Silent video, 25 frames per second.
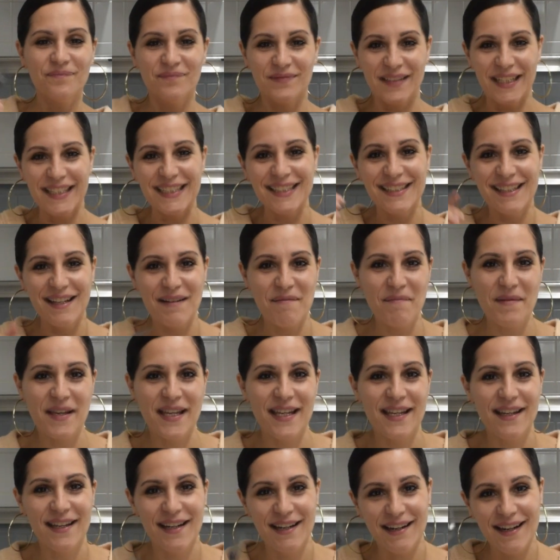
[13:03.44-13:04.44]
he's like
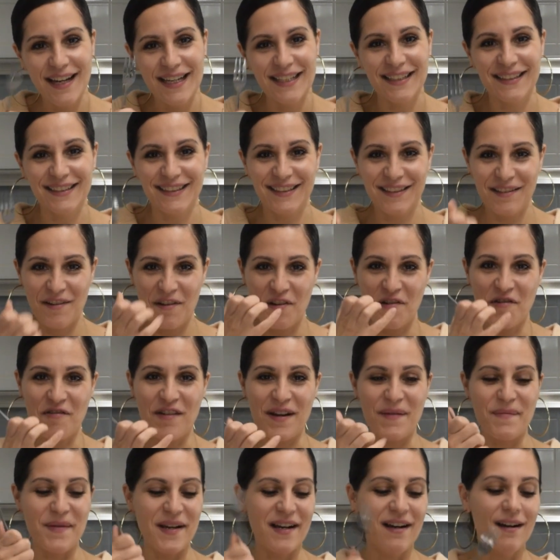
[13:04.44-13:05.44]
me. He likes
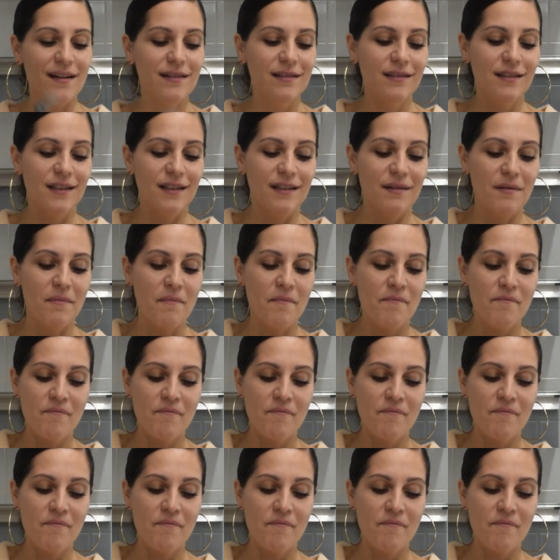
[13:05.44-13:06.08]
creamy custard.